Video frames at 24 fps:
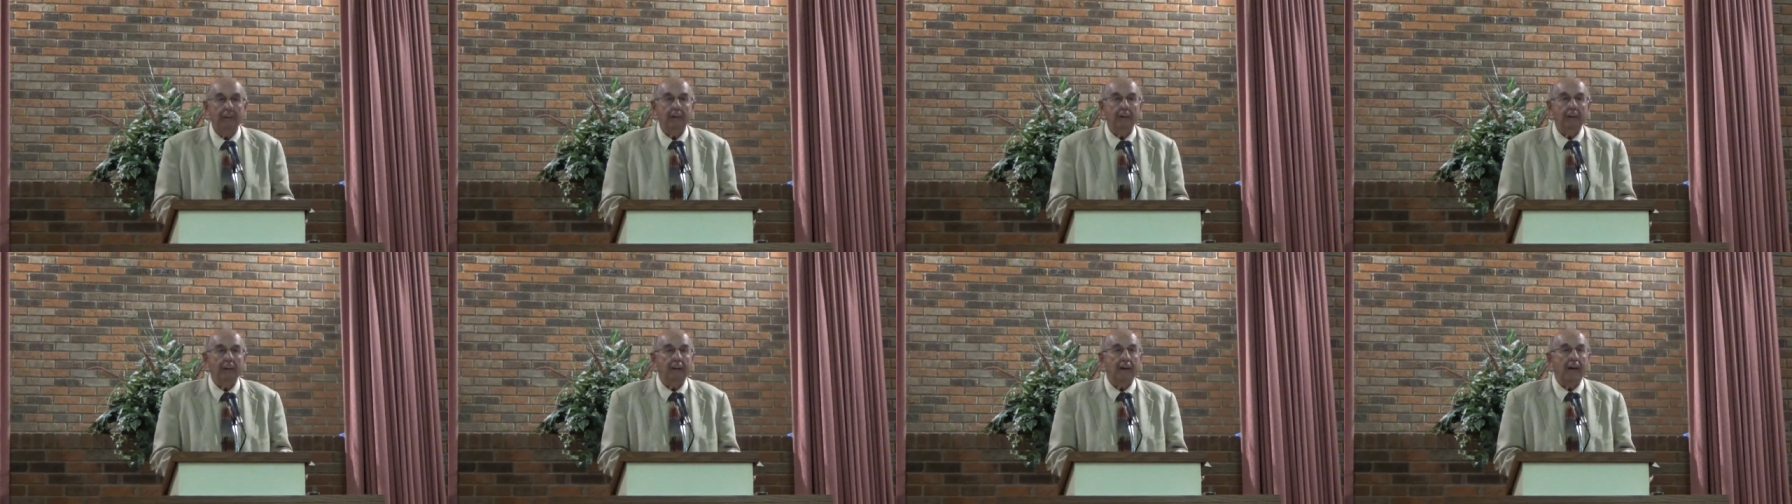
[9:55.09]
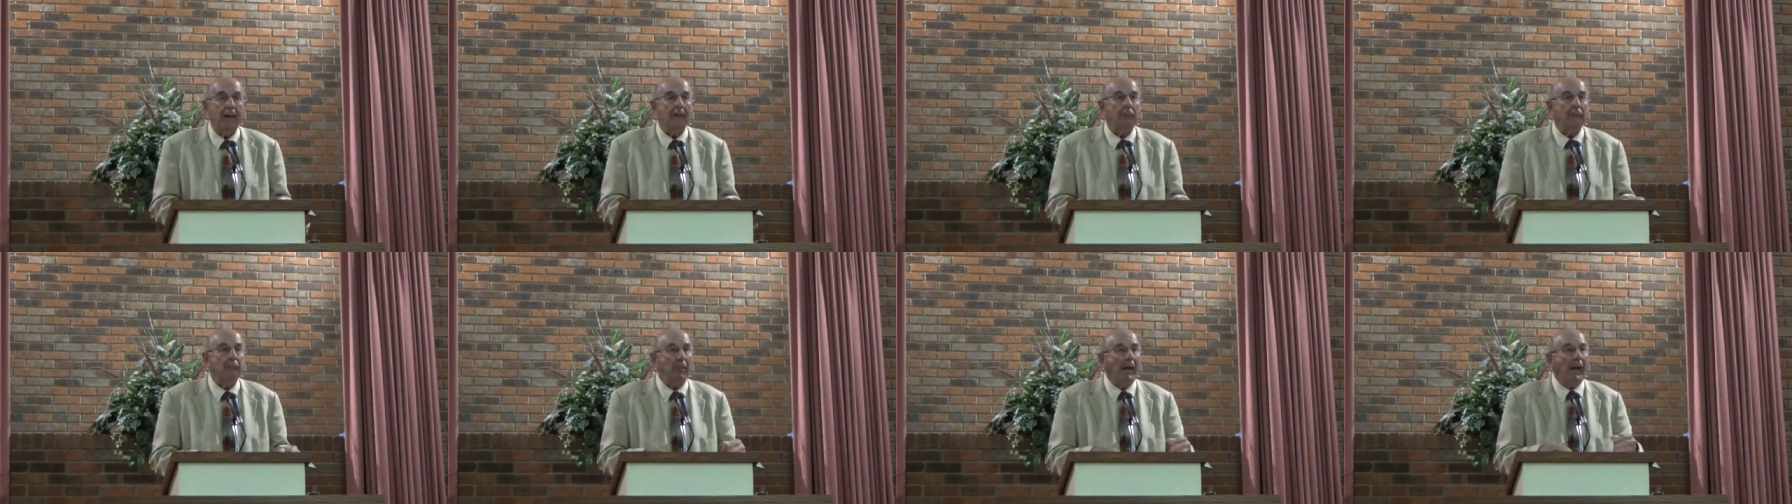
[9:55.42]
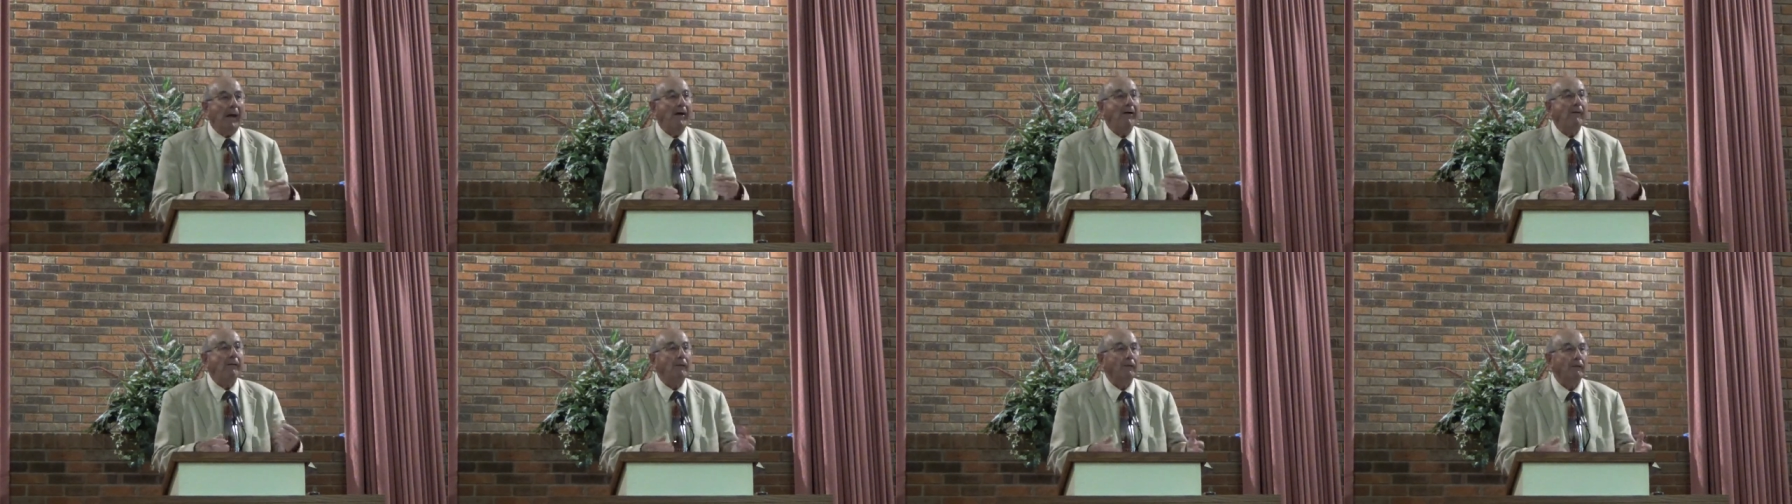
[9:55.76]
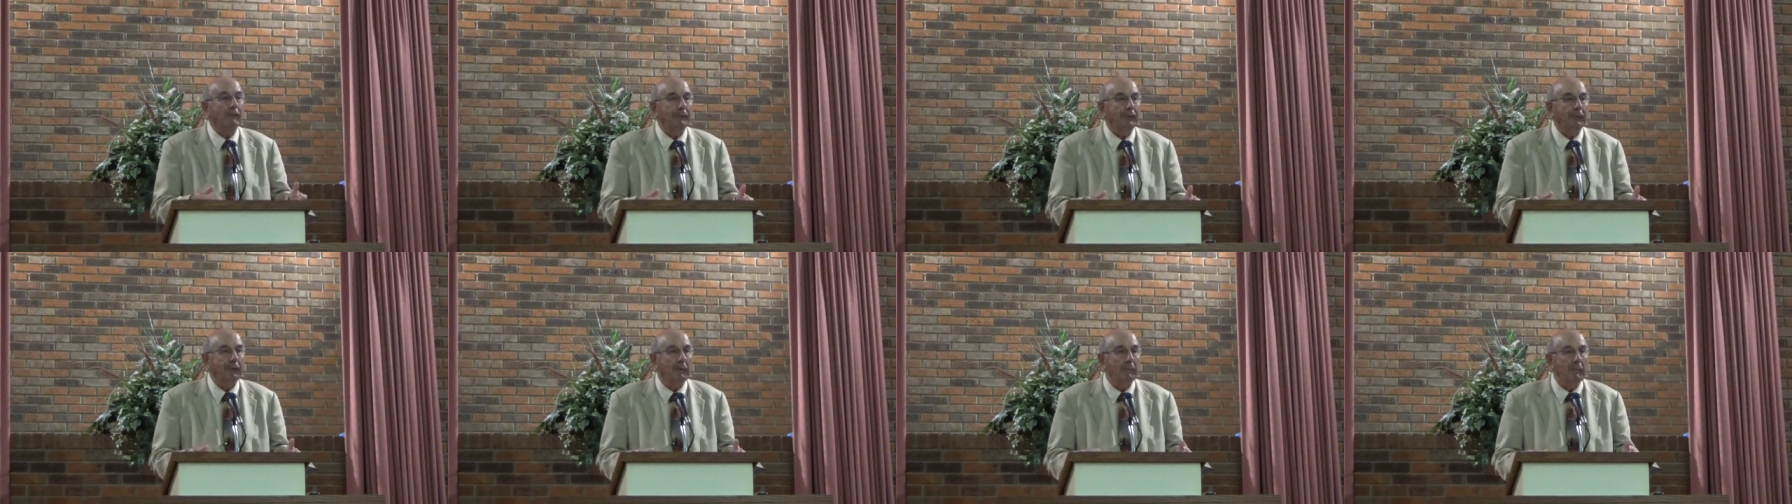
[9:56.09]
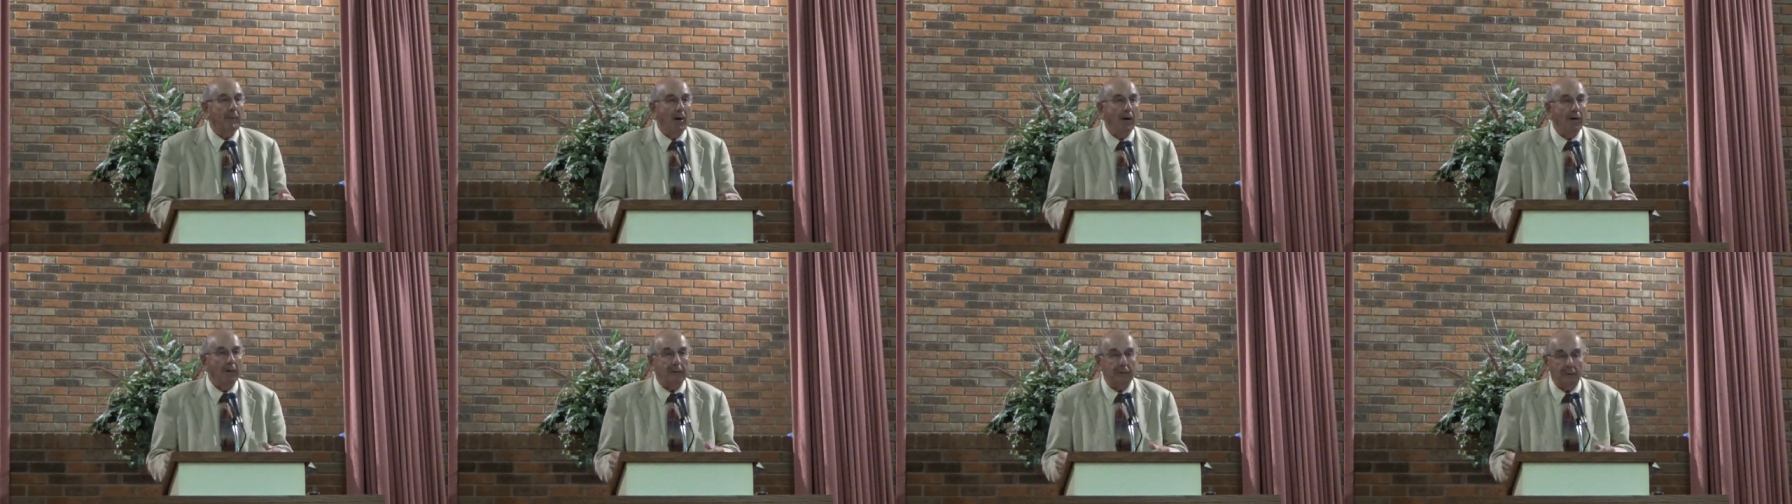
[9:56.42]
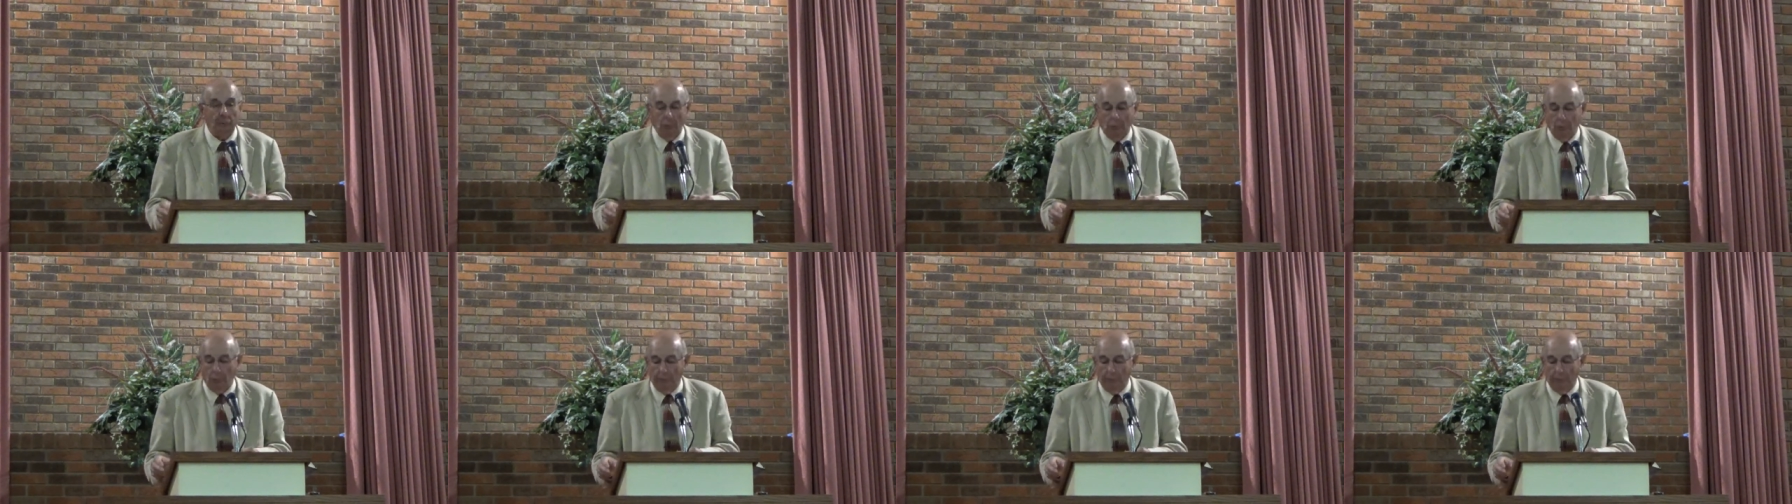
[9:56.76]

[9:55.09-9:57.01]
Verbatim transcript: He had power over the demonic